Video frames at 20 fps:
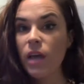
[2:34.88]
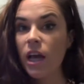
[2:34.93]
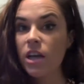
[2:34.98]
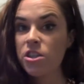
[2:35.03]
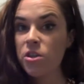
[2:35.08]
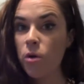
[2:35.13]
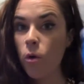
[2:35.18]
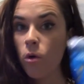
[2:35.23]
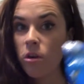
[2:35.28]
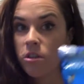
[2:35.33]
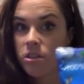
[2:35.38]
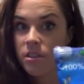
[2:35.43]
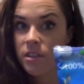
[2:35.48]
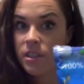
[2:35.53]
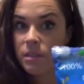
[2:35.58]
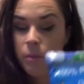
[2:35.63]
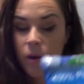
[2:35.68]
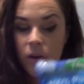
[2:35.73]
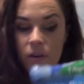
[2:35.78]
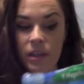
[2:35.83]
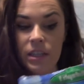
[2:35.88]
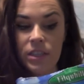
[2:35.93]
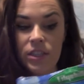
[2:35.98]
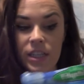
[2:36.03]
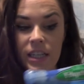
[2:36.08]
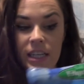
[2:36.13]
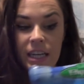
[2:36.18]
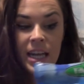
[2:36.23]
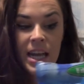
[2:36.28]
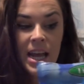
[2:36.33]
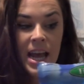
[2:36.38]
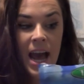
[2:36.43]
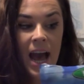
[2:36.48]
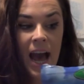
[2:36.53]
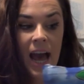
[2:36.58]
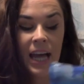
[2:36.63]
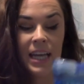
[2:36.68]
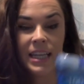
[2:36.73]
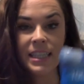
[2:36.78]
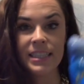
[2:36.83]
actually ordered this porridge in,
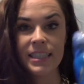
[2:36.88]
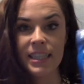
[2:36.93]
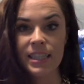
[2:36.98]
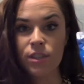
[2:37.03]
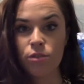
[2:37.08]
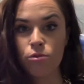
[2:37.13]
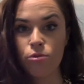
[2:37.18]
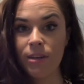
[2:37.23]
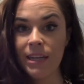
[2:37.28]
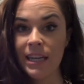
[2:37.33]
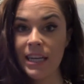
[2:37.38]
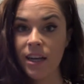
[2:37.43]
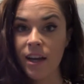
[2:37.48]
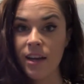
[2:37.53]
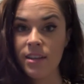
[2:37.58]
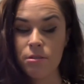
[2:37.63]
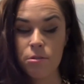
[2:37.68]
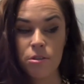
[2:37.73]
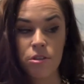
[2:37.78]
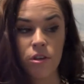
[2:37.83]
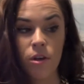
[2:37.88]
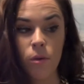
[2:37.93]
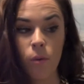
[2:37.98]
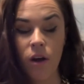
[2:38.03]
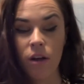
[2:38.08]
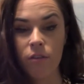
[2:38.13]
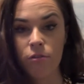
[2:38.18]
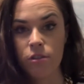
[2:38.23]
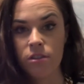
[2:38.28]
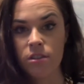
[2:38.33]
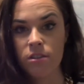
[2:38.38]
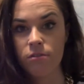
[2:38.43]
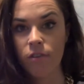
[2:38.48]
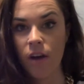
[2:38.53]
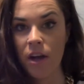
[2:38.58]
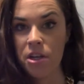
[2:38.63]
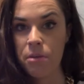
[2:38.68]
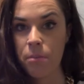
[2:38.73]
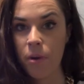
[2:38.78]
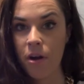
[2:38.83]
and it's really nice. It took a while for us to
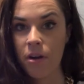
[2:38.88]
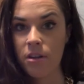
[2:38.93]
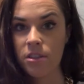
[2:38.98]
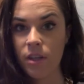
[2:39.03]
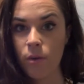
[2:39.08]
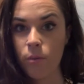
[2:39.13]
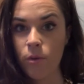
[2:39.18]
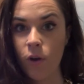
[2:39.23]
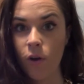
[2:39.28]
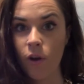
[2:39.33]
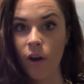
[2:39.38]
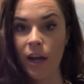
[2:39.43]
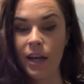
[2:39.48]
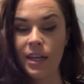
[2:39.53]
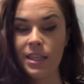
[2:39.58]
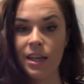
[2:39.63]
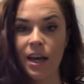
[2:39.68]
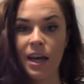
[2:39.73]
find a porridge that we all liked.